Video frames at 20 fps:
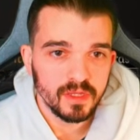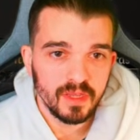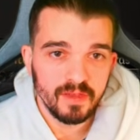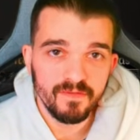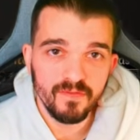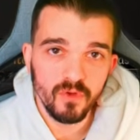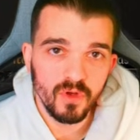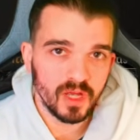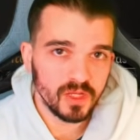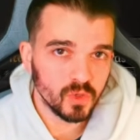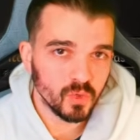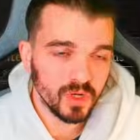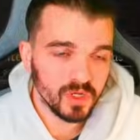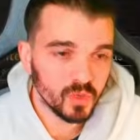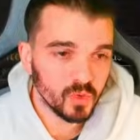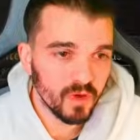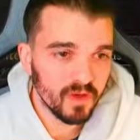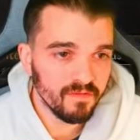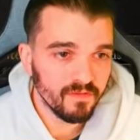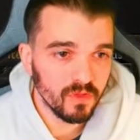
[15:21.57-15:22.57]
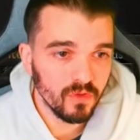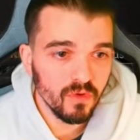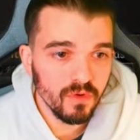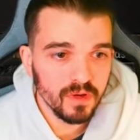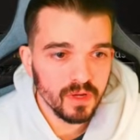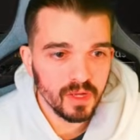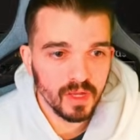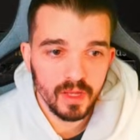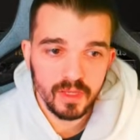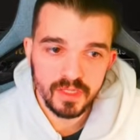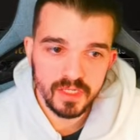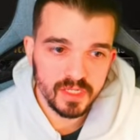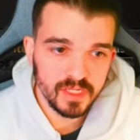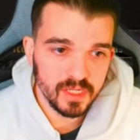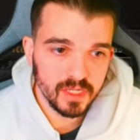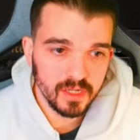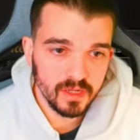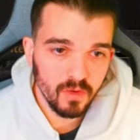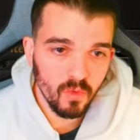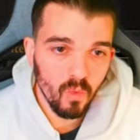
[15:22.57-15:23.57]
If you guys want to have a look and
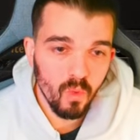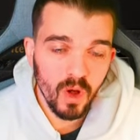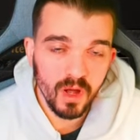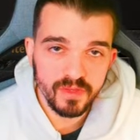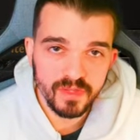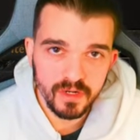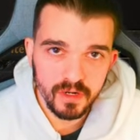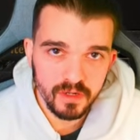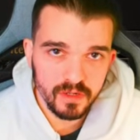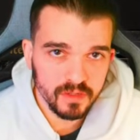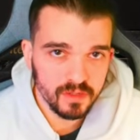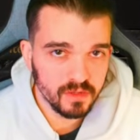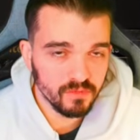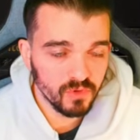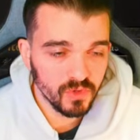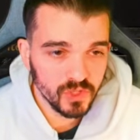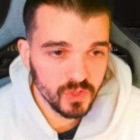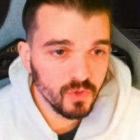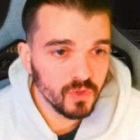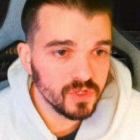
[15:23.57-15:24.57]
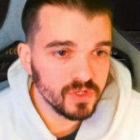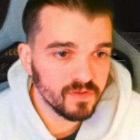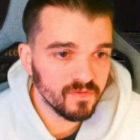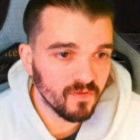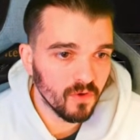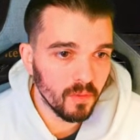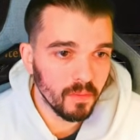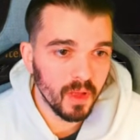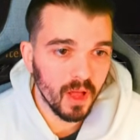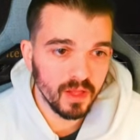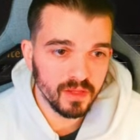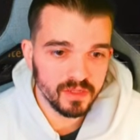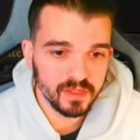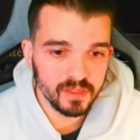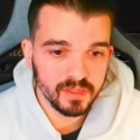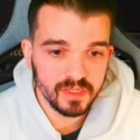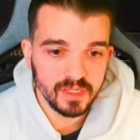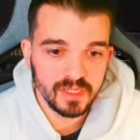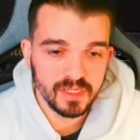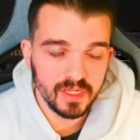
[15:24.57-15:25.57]
see what are the results from all
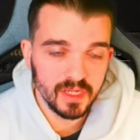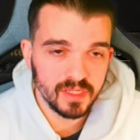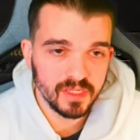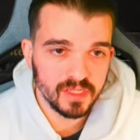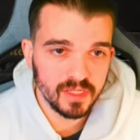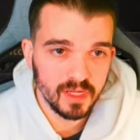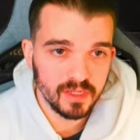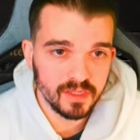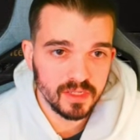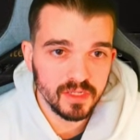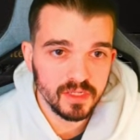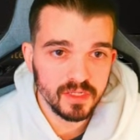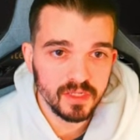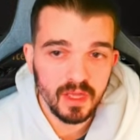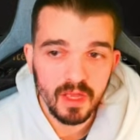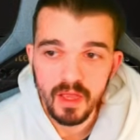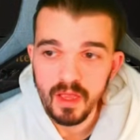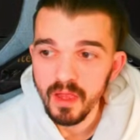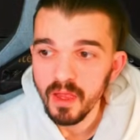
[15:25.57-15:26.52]
these tests I did.